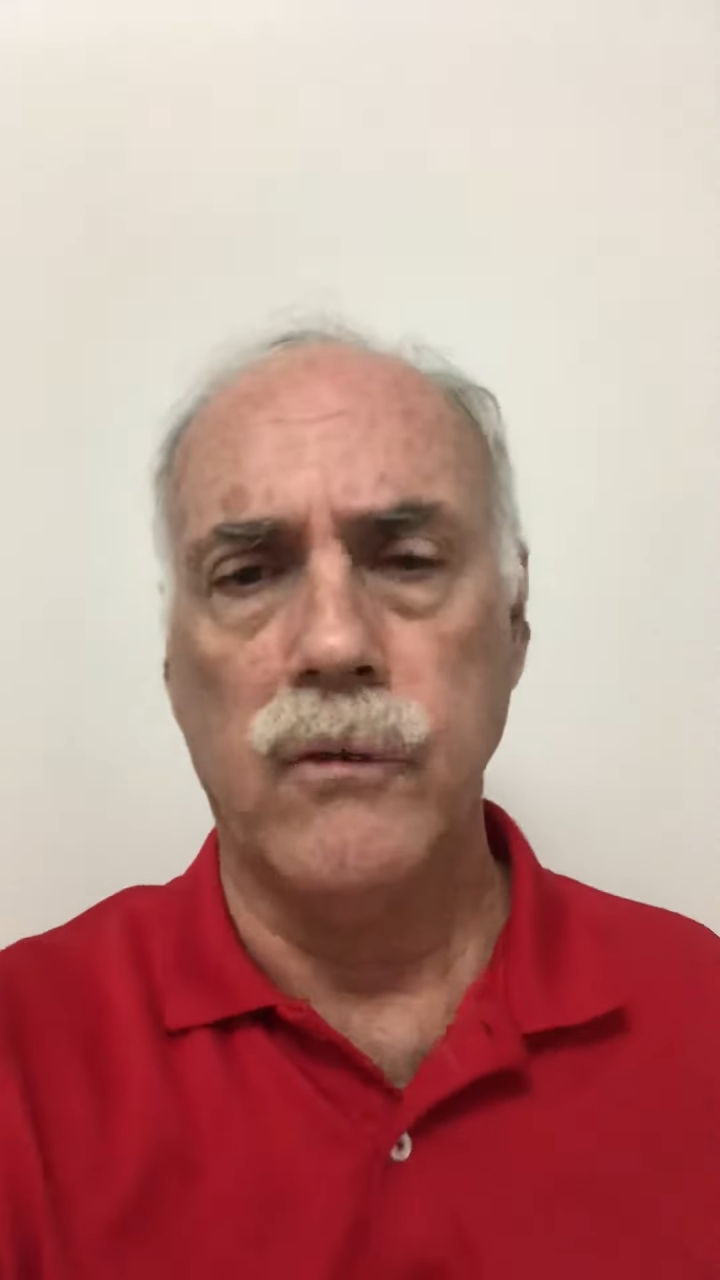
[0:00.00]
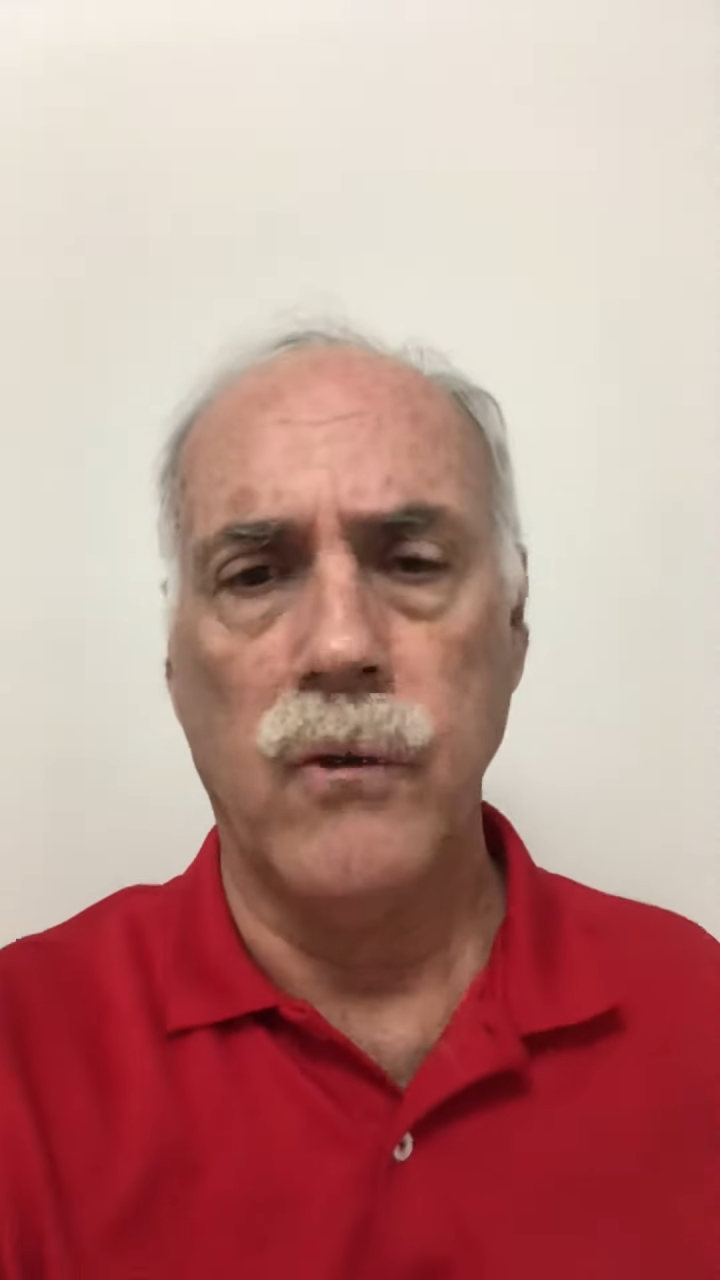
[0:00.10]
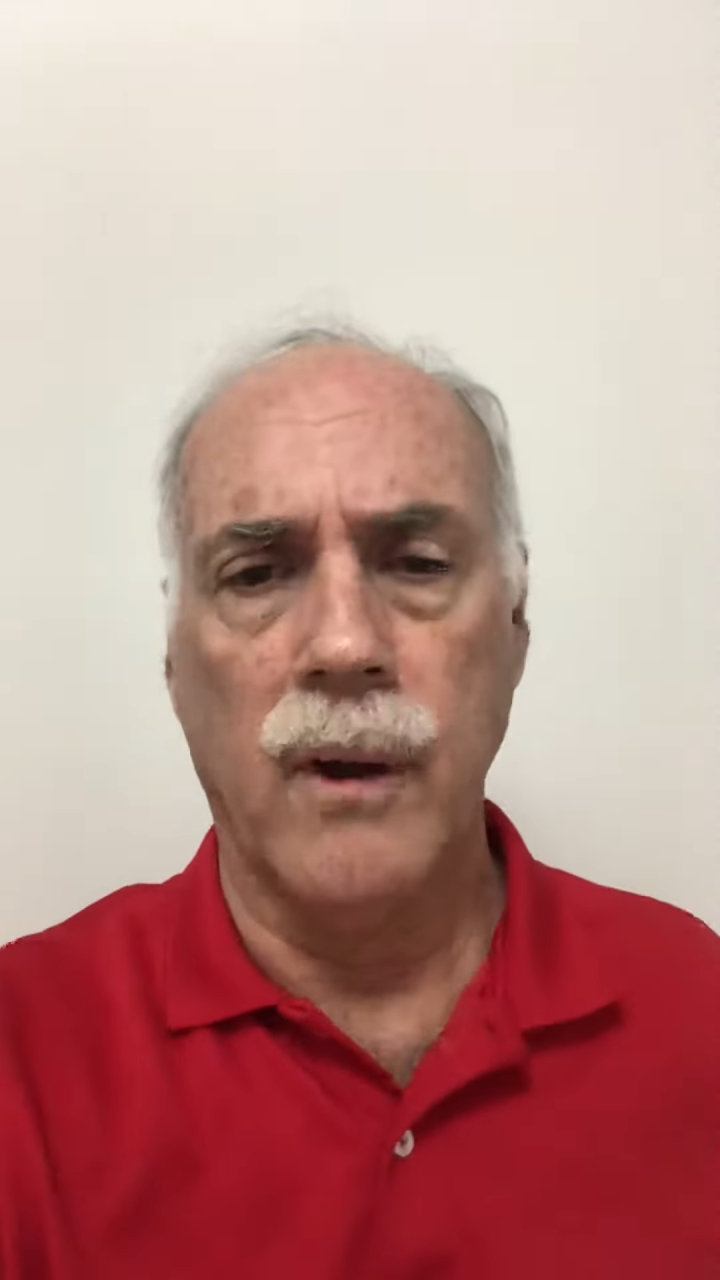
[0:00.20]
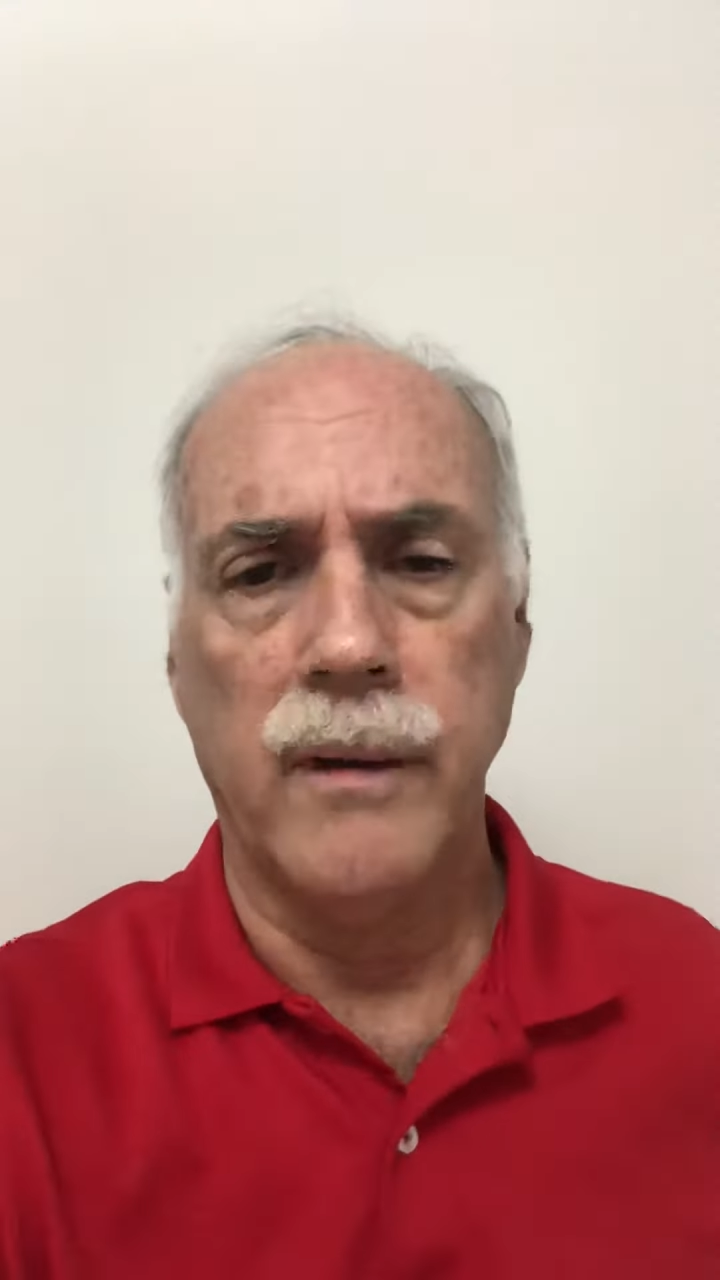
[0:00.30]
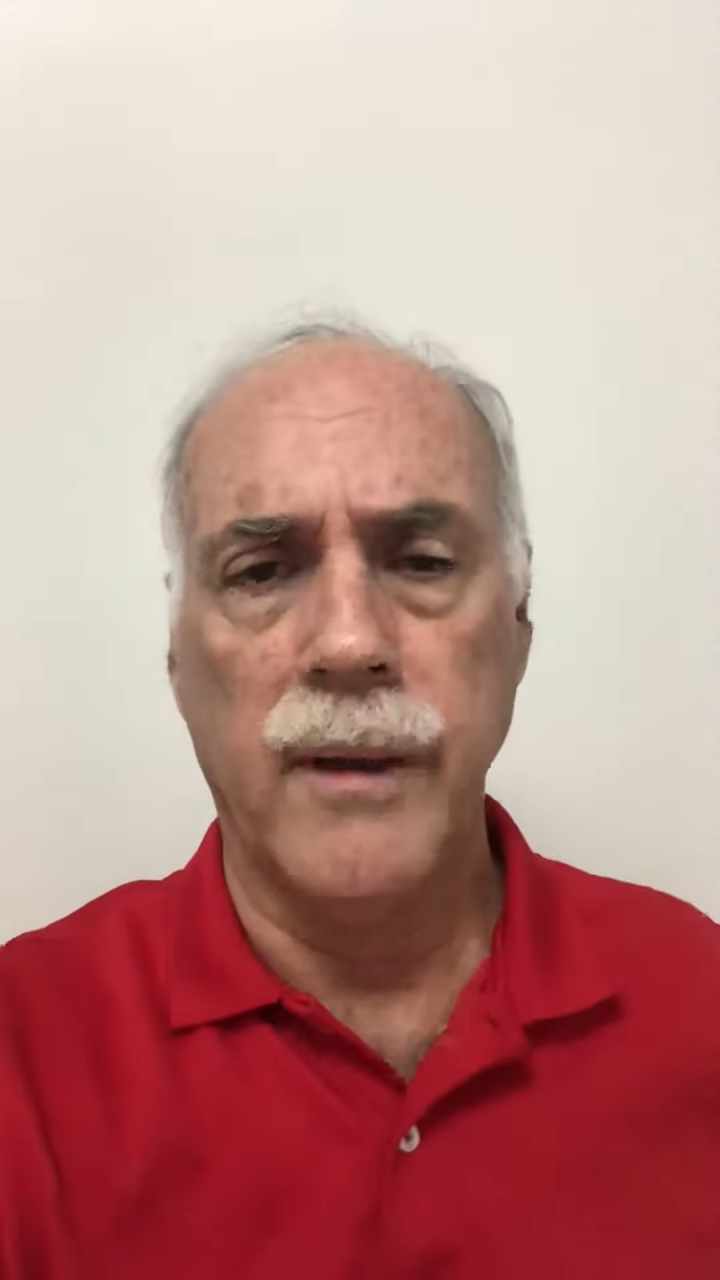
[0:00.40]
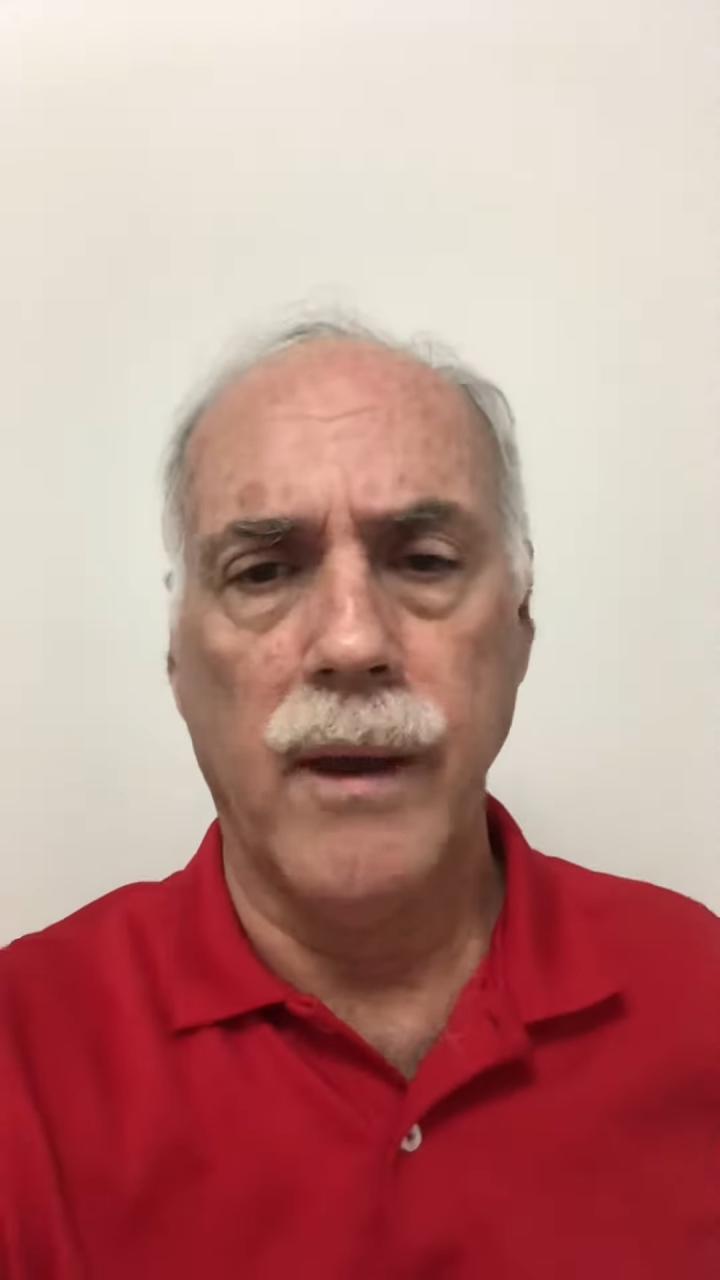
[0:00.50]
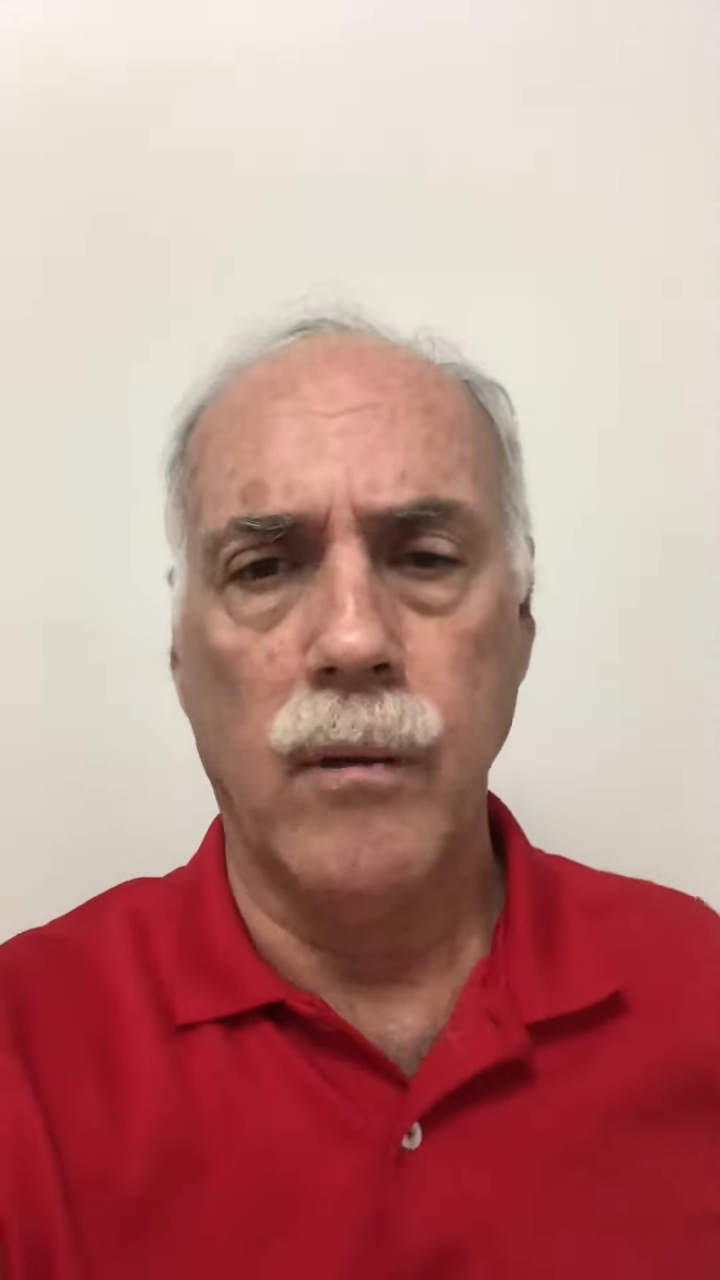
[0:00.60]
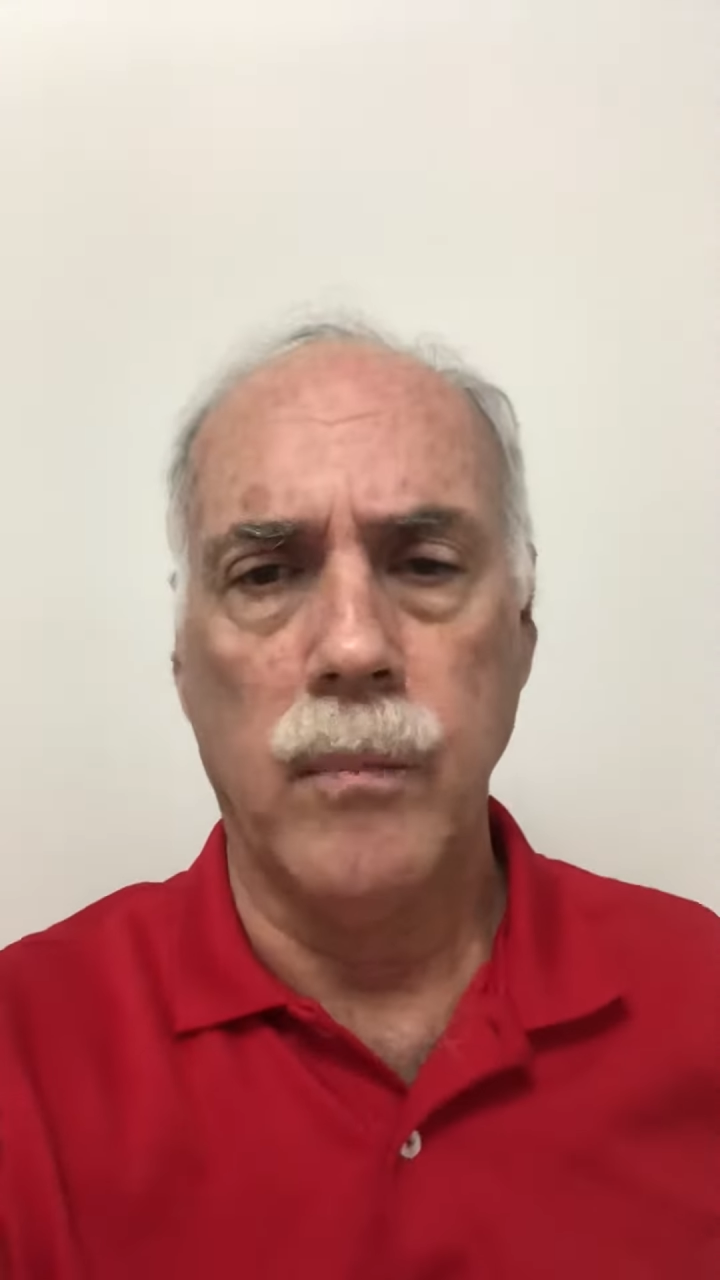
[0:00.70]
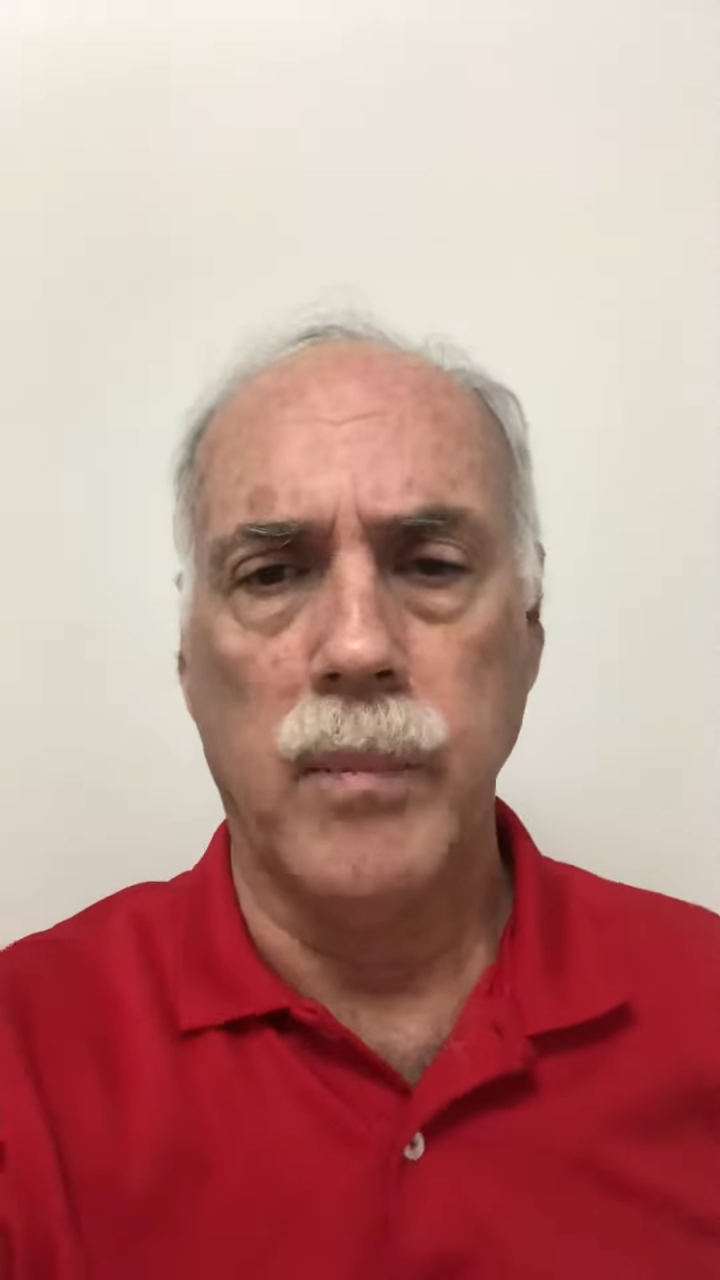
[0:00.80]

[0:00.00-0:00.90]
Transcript: John Dowd